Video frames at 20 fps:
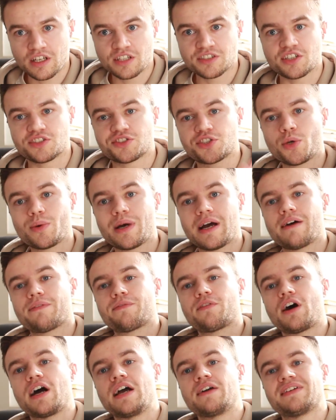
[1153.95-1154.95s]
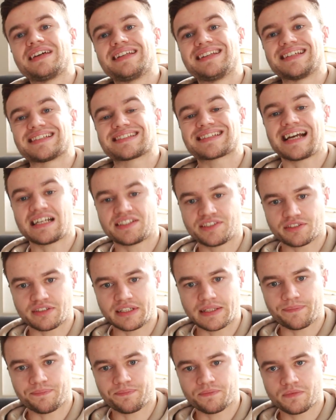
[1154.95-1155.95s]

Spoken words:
So 2 out of 5 in this category.